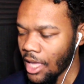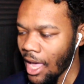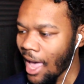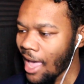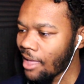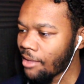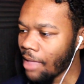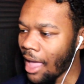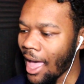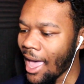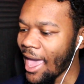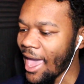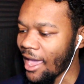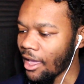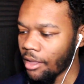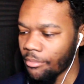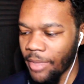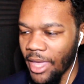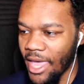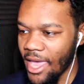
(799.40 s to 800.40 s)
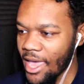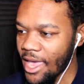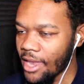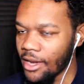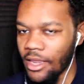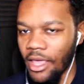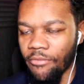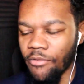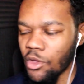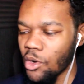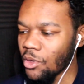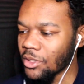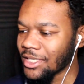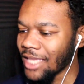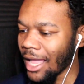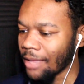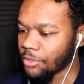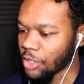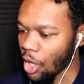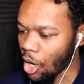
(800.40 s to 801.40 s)
I, I hate, man, if you don't
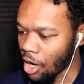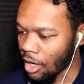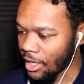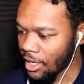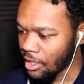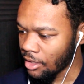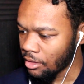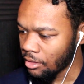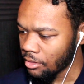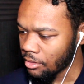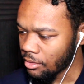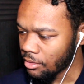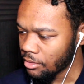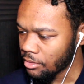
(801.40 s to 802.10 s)
stop talking.